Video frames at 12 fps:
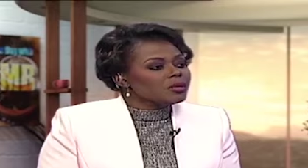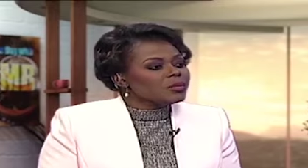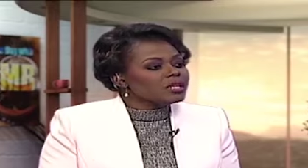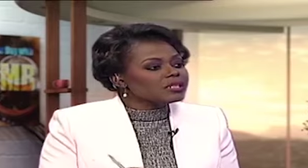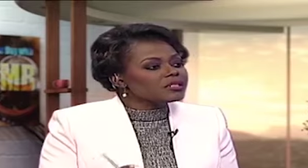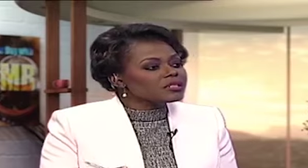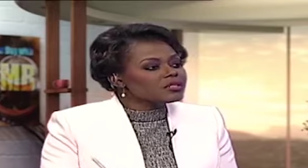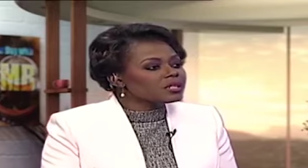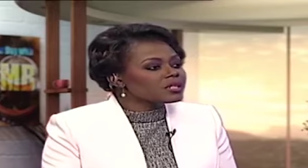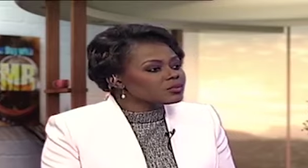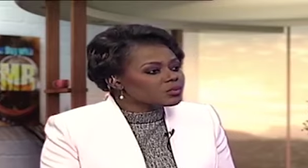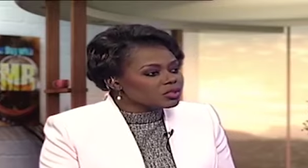But let us look
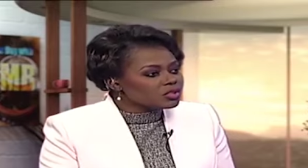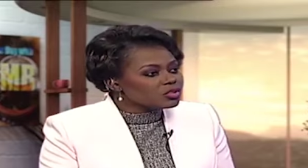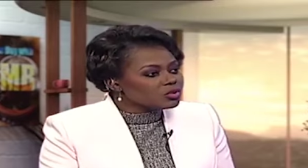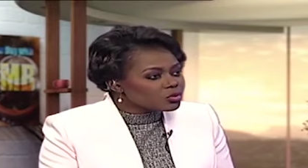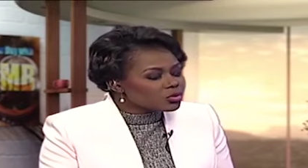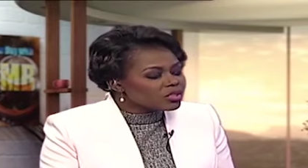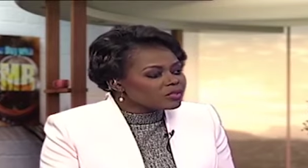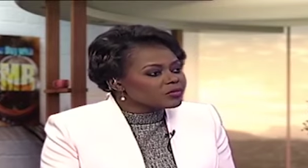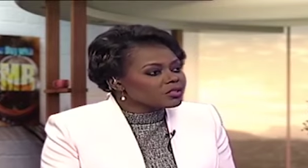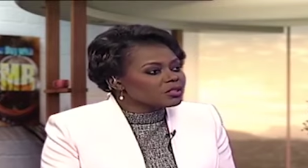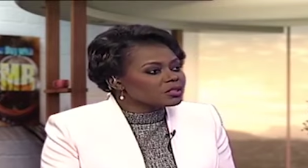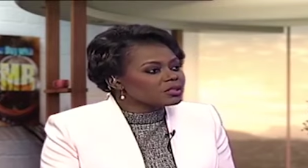at what you could have
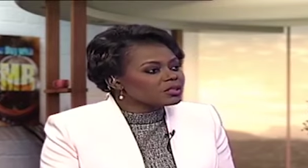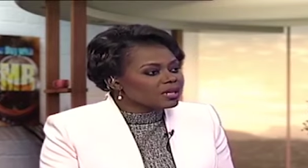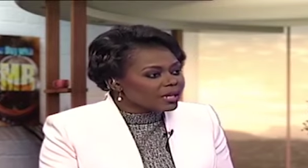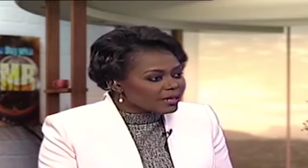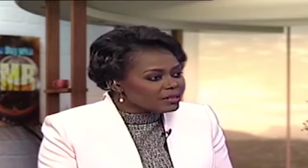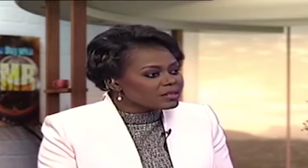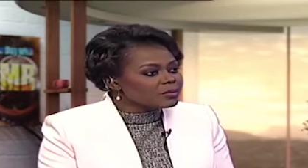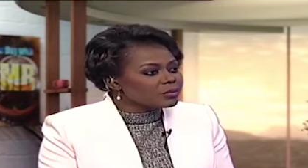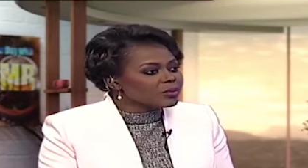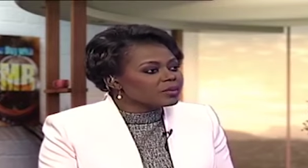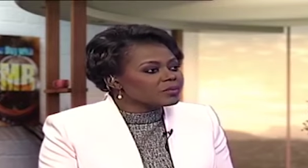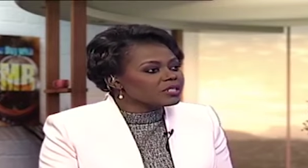done as
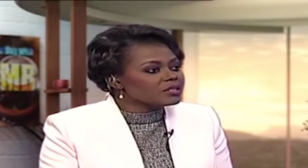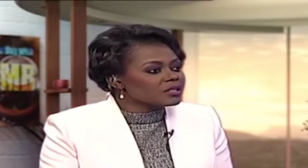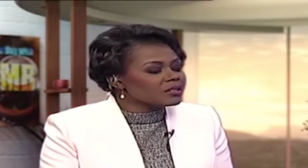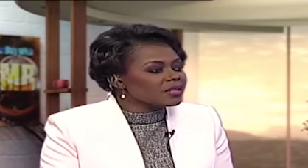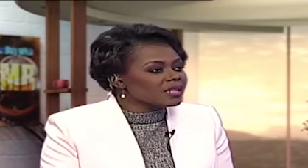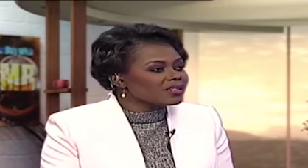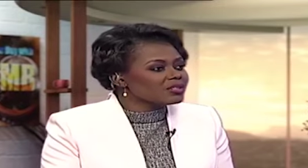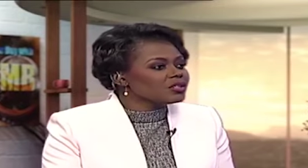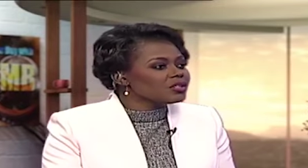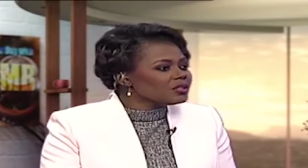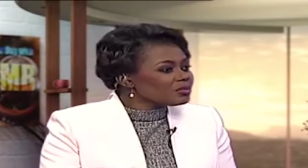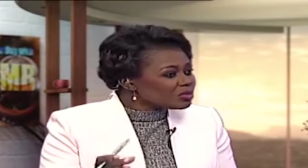Prime Minister
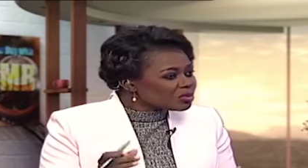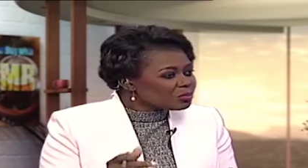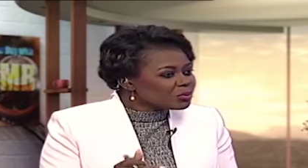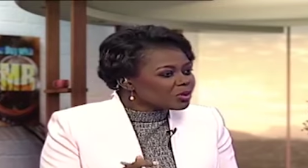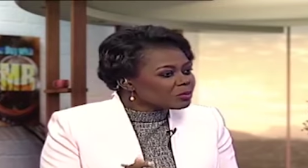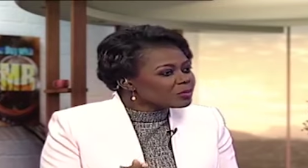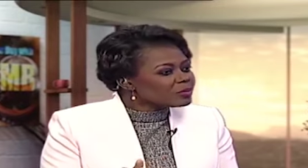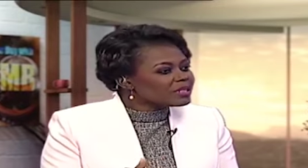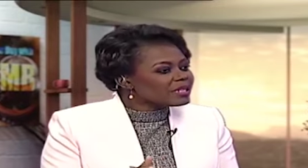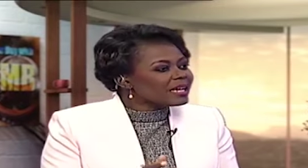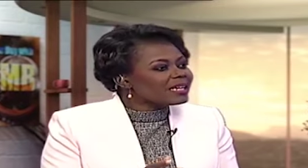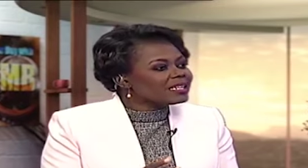then to
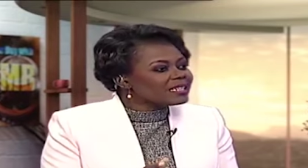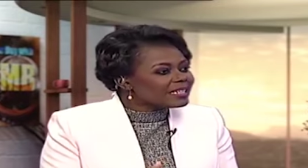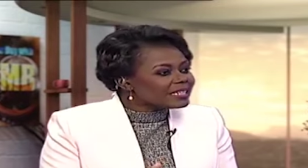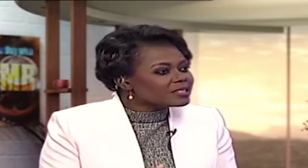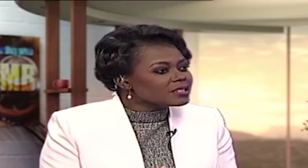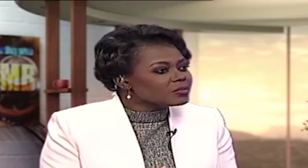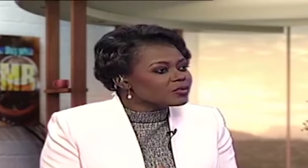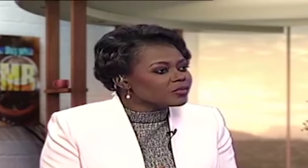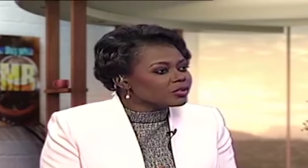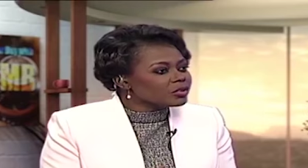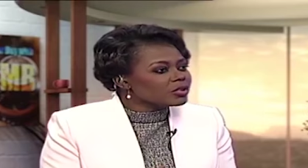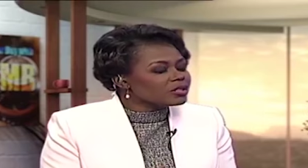probably allay some of
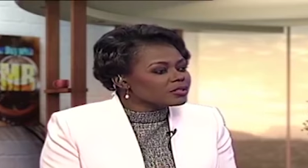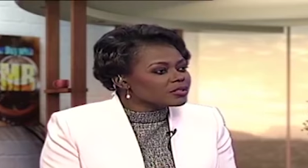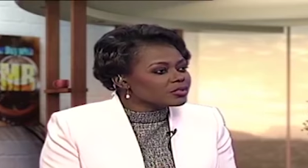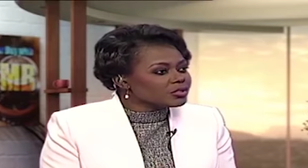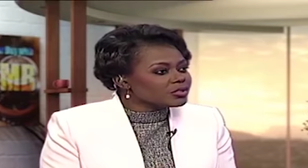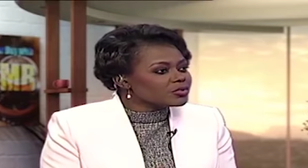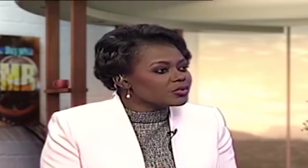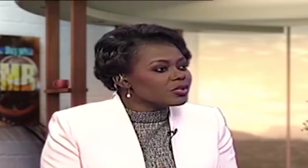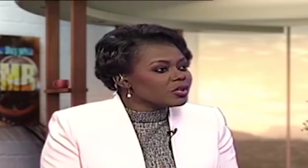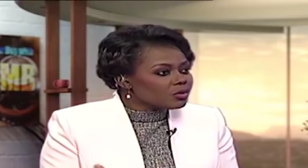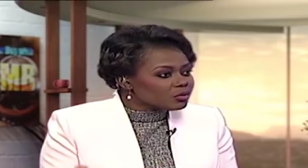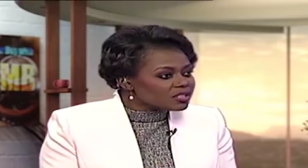her concerns,
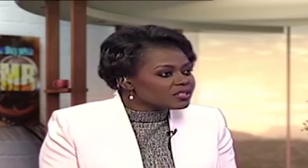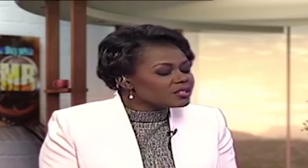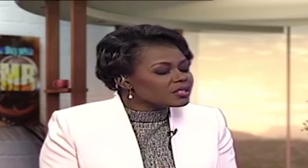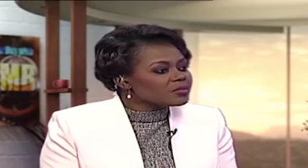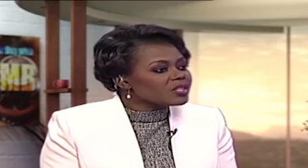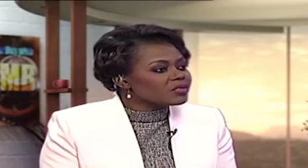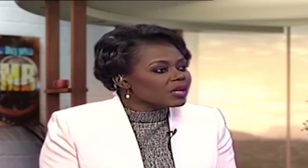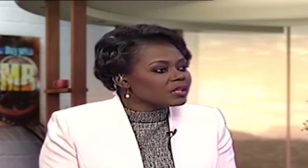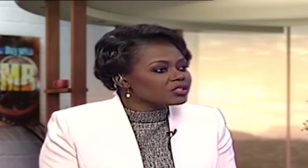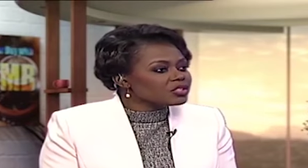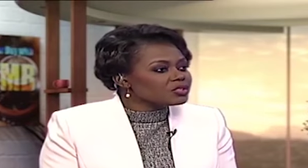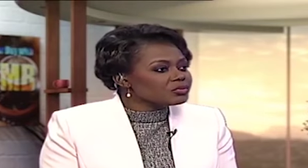which is something
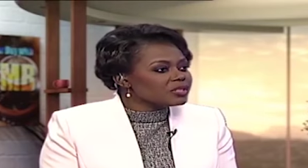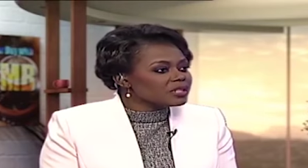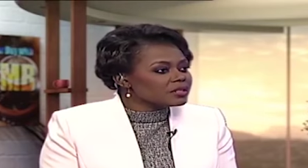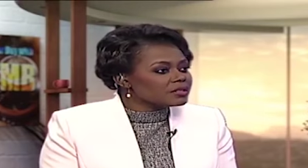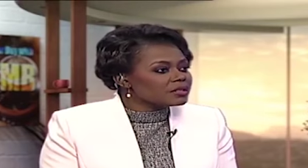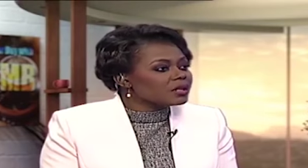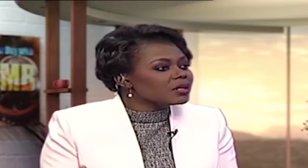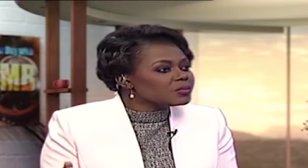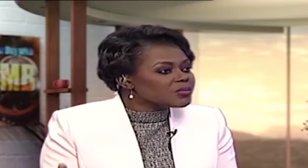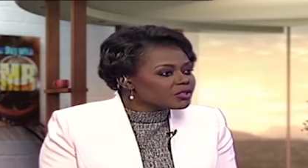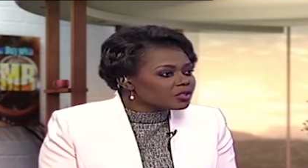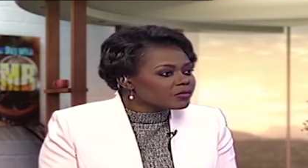that she raised,
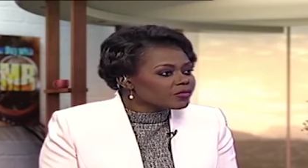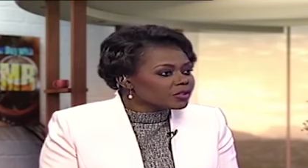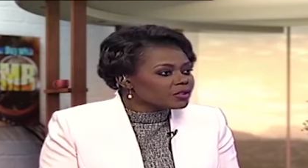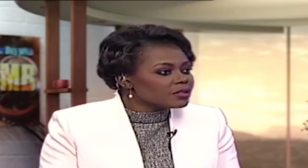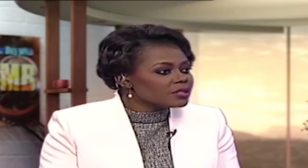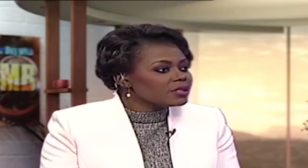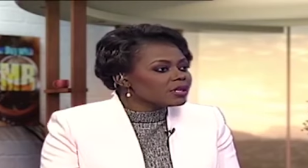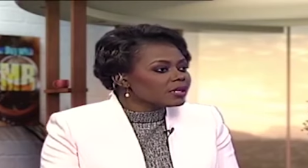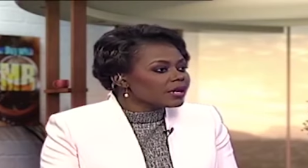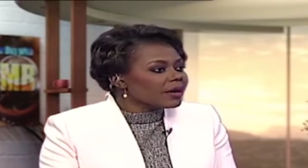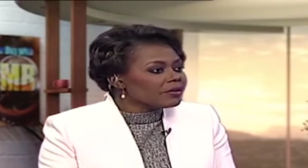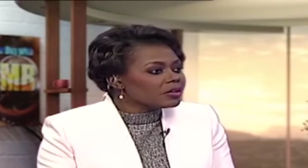observers,
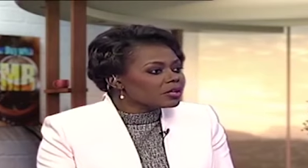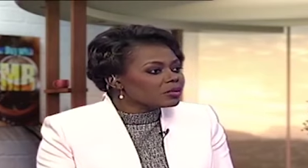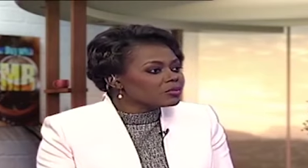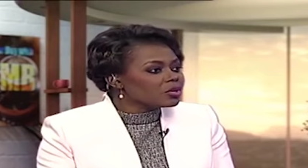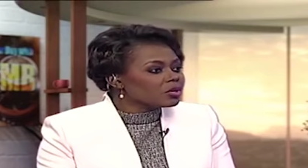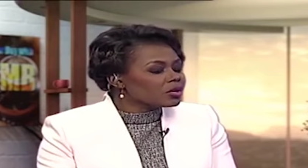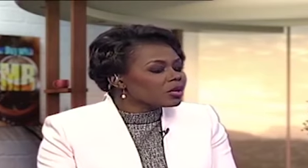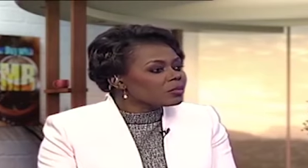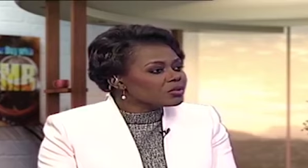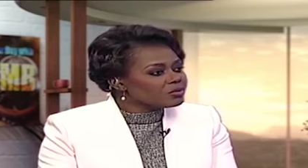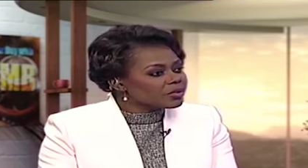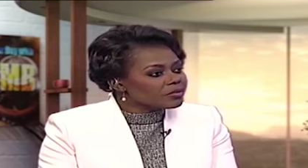CARICOM or
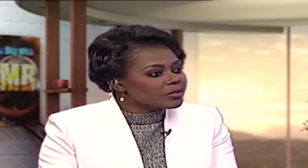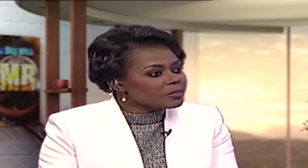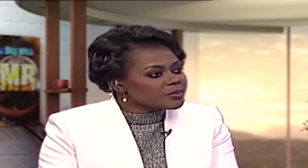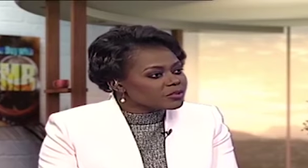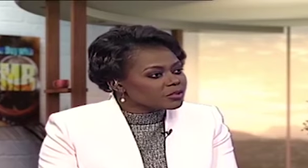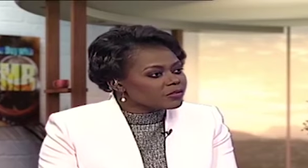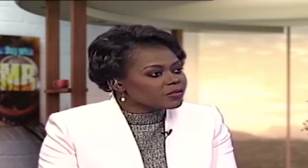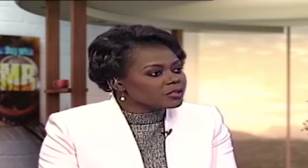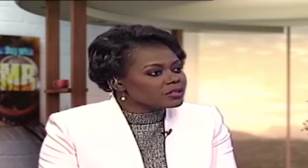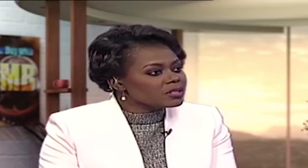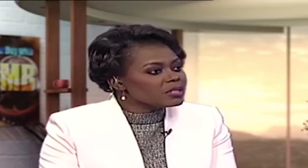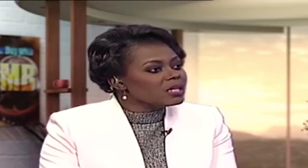Commonwealth
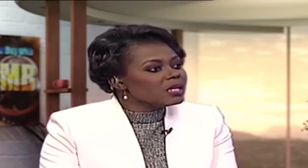observers.